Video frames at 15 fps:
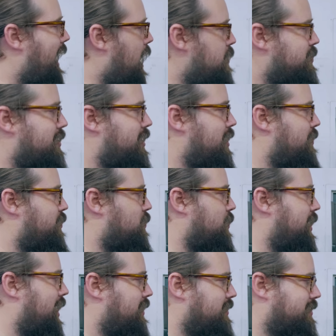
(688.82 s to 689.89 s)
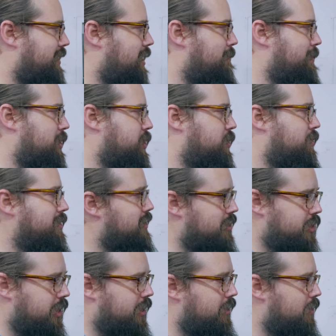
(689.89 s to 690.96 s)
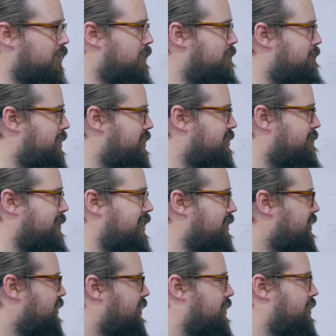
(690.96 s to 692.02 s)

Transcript: House of the Dead 3 had the same issue. It's a Chihiro PCB.